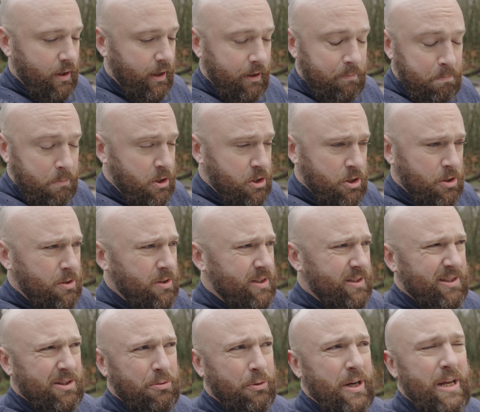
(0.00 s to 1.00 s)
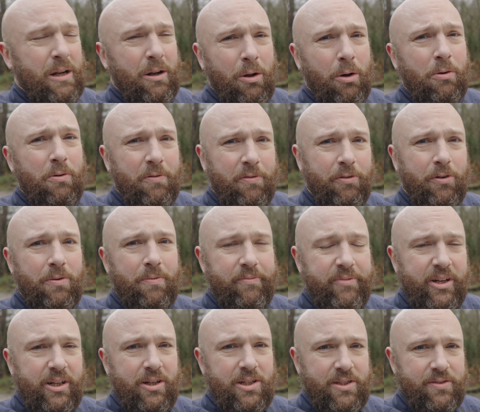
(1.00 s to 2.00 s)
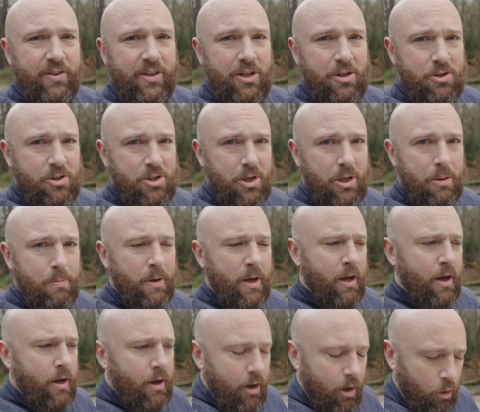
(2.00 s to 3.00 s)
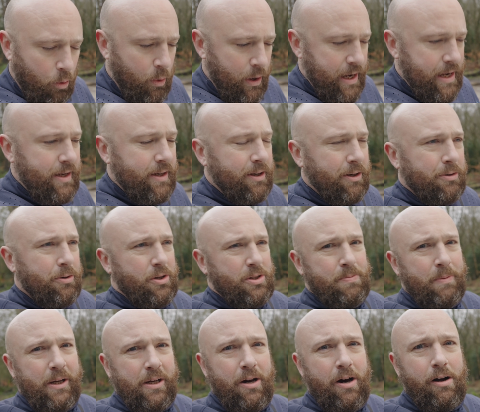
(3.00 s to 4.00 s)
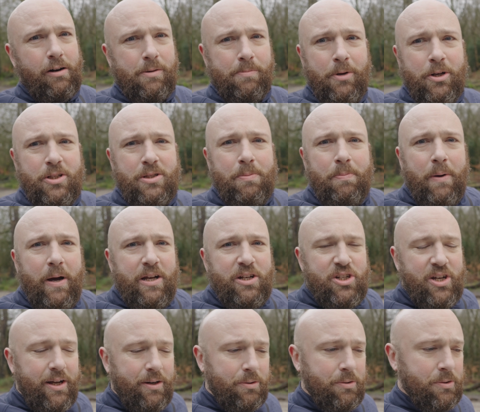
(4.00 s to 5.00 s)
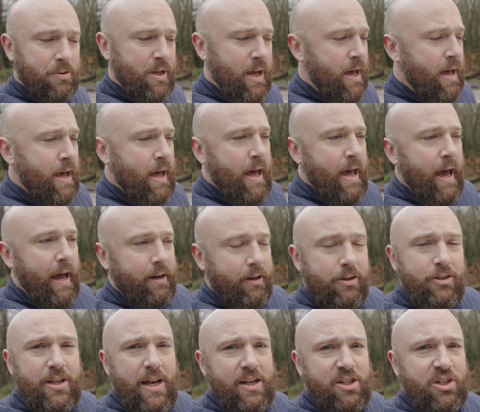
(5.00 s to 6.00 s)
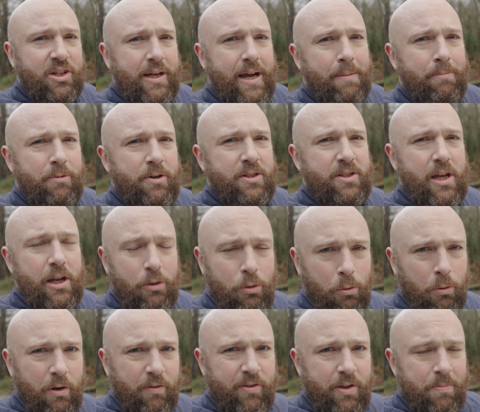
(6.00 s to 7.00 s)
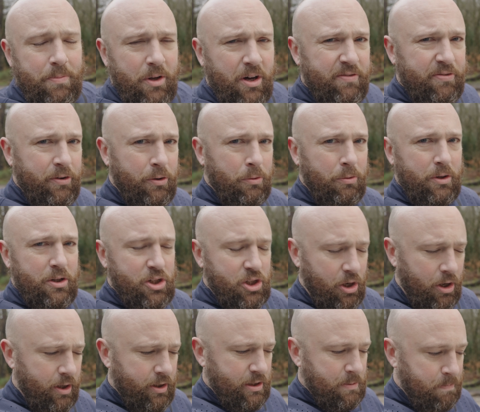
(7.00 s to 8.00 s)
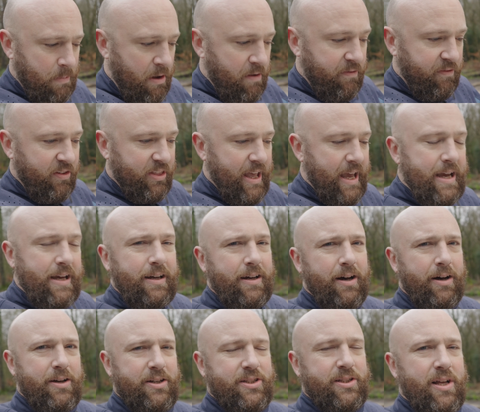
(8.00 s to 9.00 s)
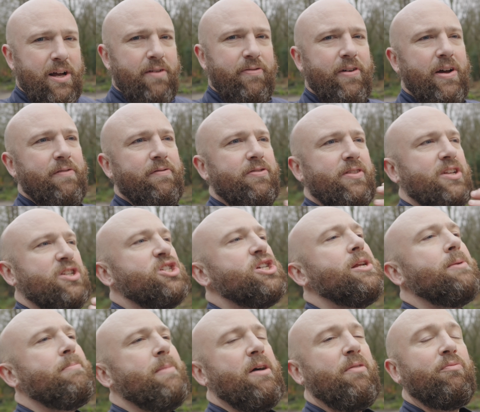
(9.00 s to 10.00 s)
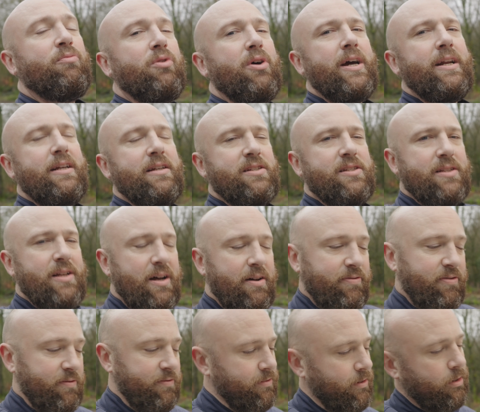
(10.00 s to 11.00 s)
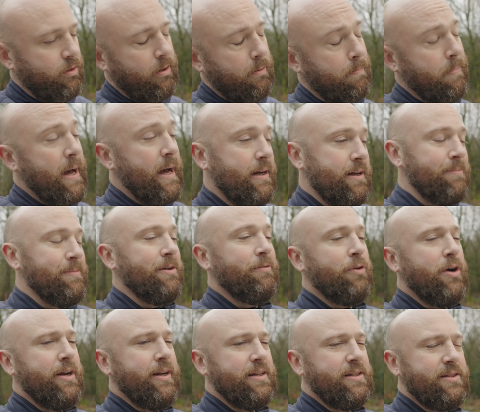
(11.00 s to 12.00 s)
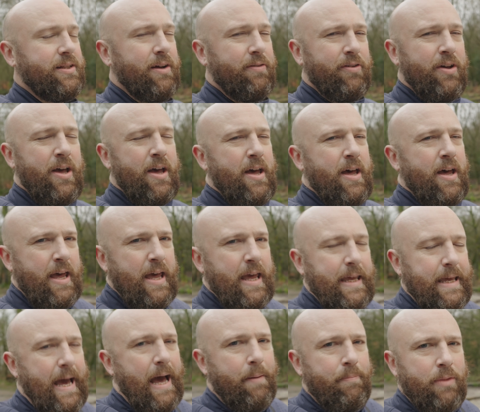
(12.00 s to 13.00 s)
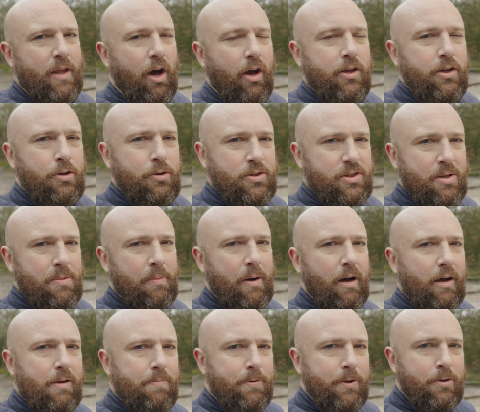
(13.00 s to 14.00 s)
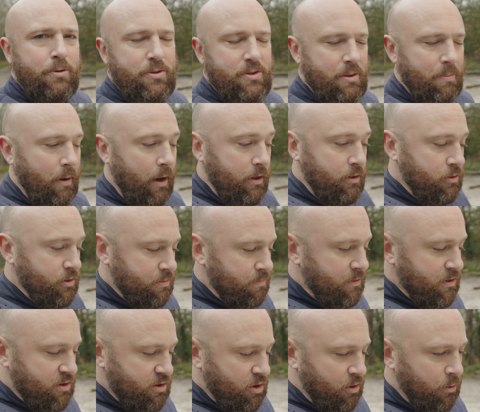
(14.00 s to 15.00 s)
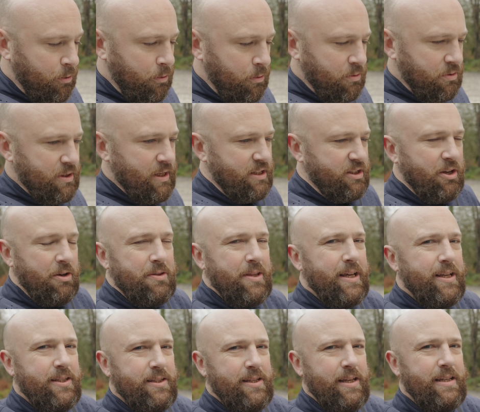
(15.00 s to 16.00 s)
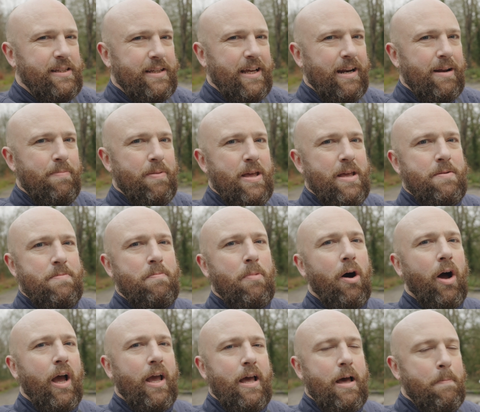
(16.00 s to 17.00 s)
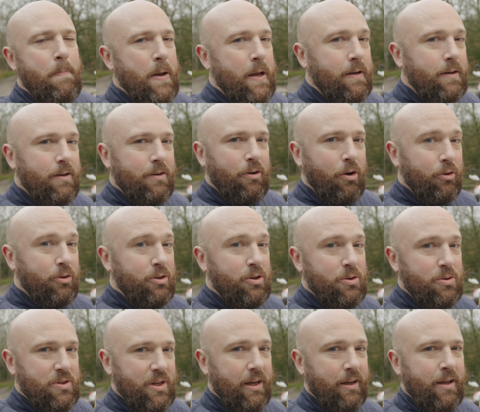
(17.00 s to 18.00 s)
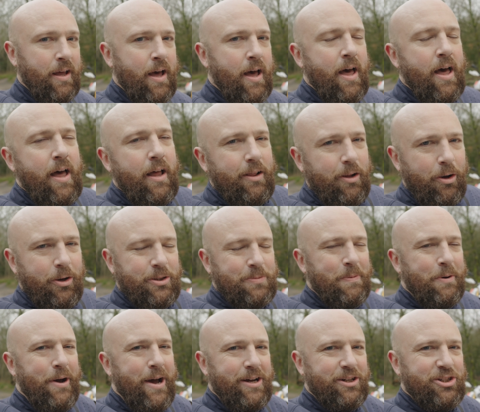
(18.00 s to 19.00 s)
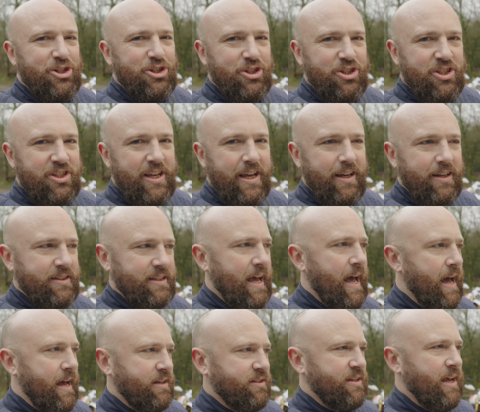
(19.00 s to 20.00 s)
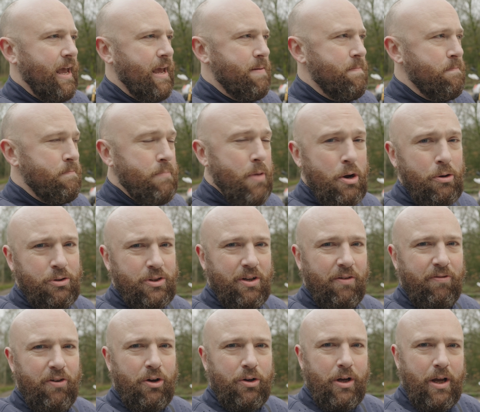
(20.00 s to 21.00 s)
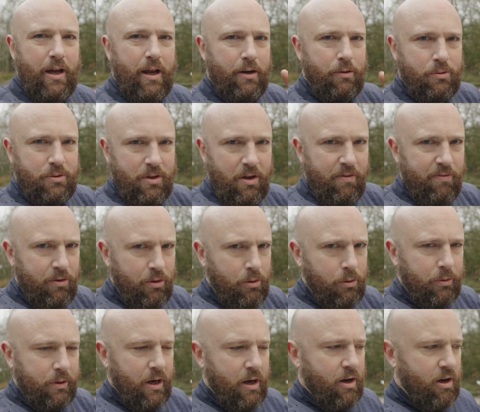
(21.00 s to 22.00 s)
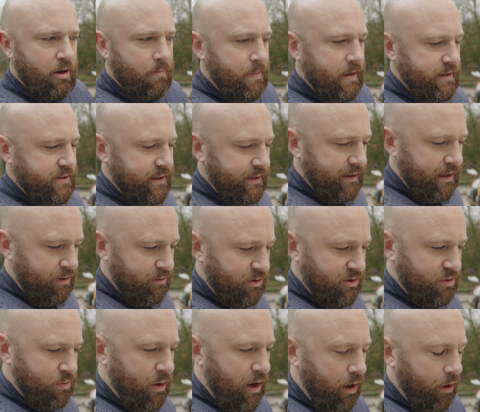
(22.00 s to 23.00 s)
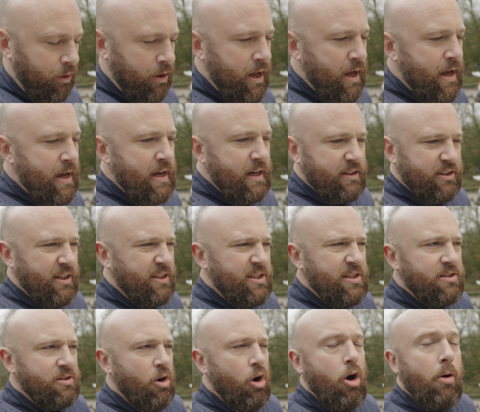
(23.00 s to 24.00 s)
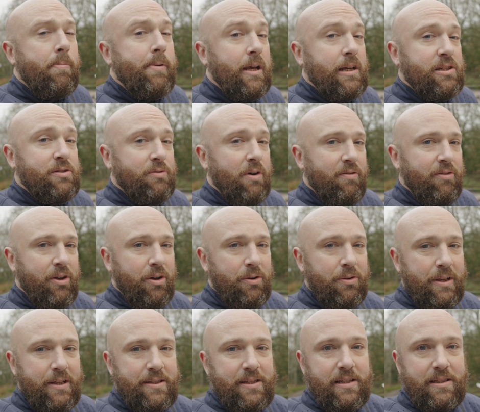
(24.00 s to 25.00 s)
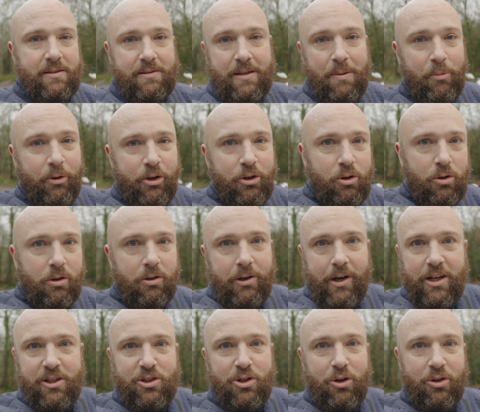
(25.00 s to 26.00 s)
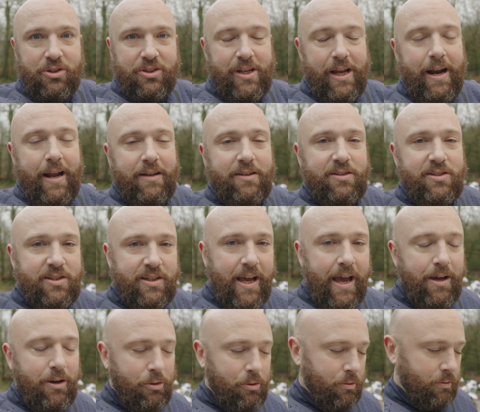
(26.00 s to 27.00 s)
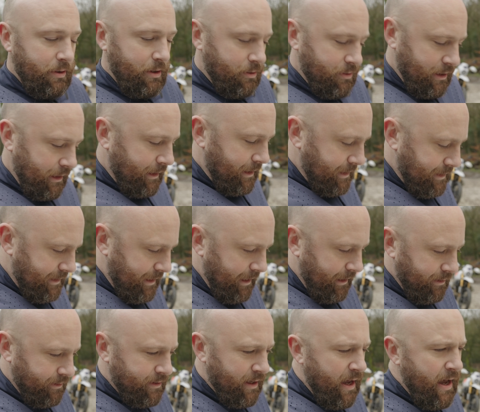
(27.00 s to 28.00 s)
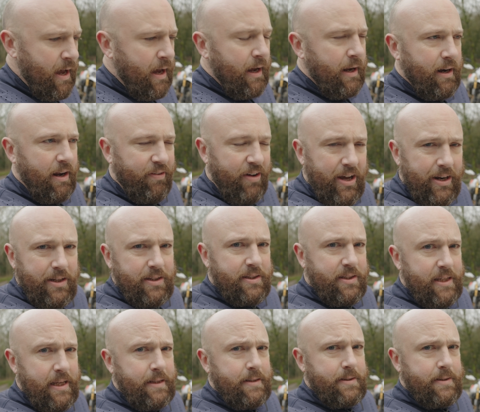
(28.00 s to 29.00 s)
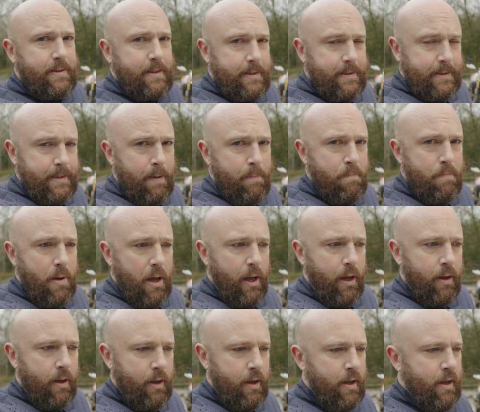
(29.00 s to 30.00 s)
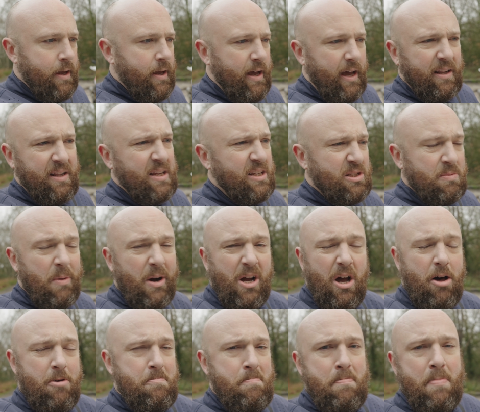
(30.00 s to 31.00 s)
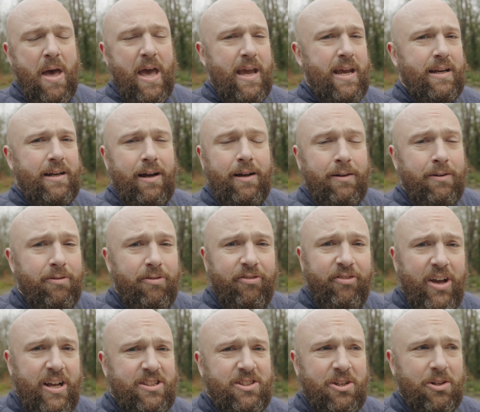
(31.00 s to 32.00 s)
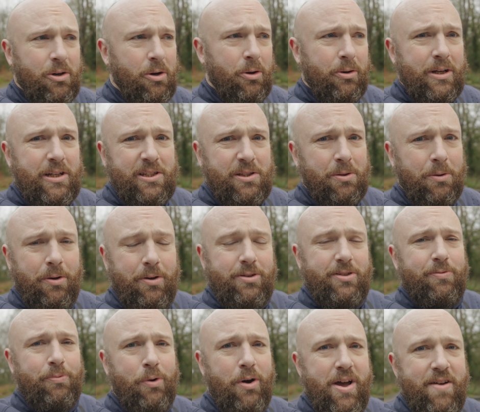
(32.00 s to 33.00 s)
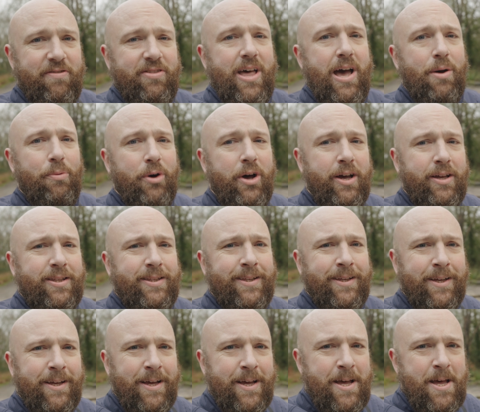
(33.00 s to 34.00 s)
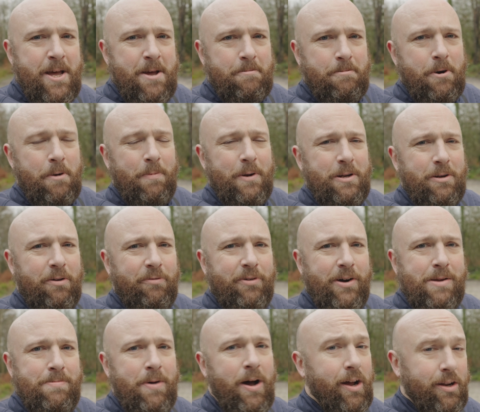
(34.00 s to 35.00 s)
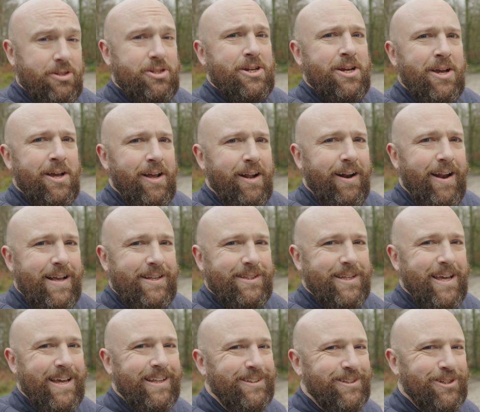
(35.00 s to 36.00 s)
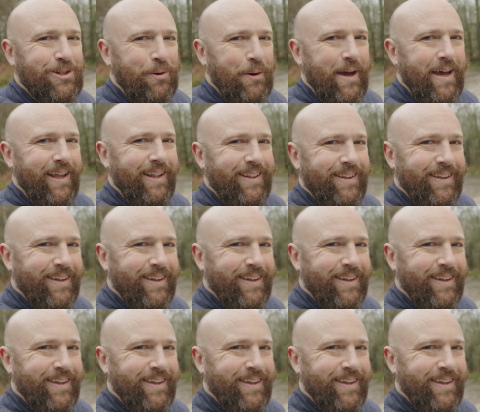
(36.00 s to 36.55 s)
I produce 3 long-form videos for YouTube a week across my car and motorbike channels, and I use action cameras in all of them, not for all the shots, but for the in-car stuff and for the chin mount riding stuff and for looking back at me riding stuff. Yeah, I use them, I abuse them, I use them as tools. So this is going to be my opinion on using the Osmo Action 6 as a motor vlogger, and also a few little car bits in there as well. So this isn't a hobbyist review, this is someone who creates content at scale using these things. And I've had it since December, and these are my unpaid, unfettered, honest thoughts, whatever they're worth. Probably not very much. Let's get into it.